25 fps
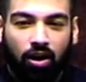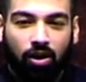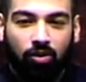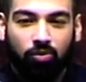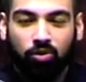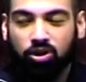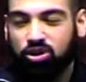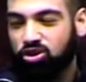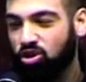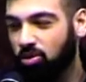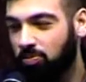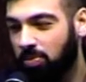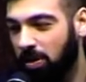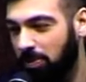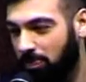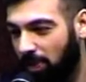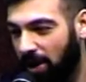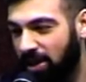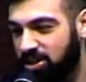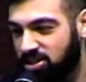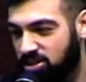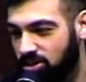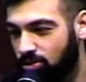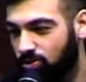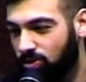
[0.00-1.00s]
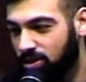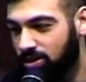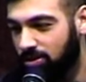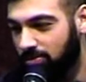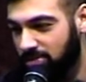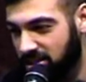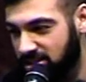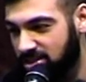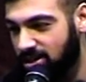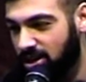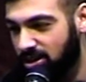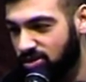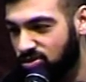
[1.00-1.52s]
we should be patient with him.
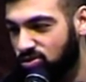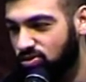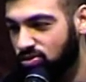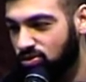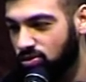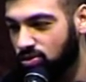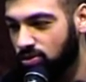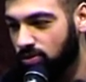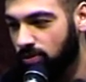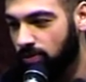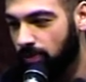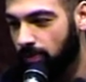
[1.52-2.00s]
Isn't it true?